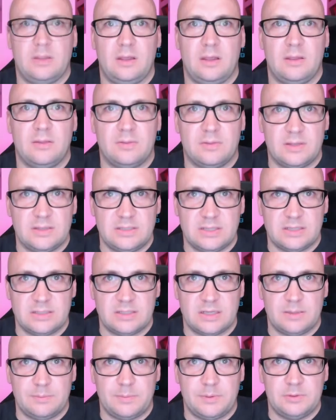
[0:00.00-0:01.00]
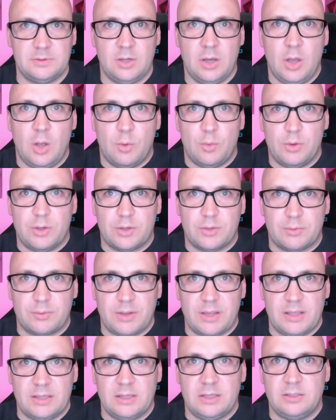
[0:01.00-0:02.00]
In this example, we
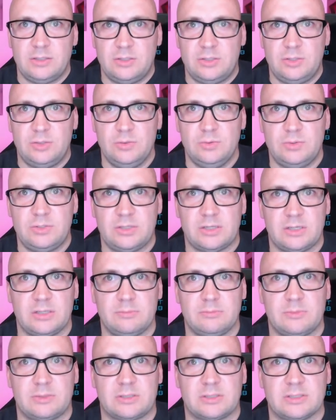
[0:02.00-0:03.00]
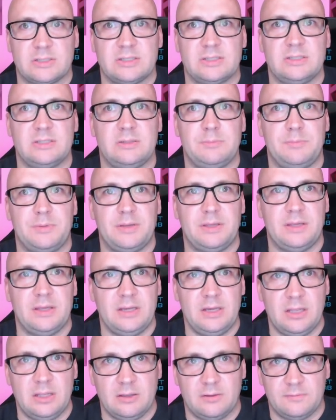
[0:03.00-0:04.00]
created two time marks in the
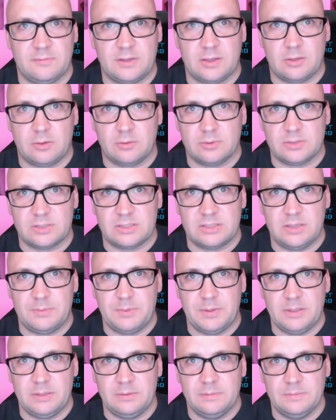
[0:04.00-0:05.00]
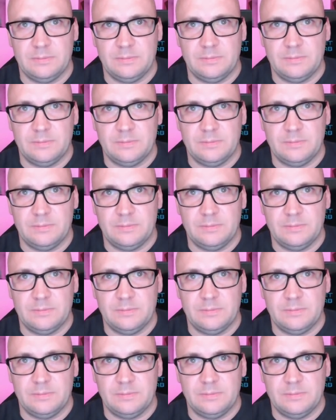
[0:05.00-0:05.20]
beginning of the code snippet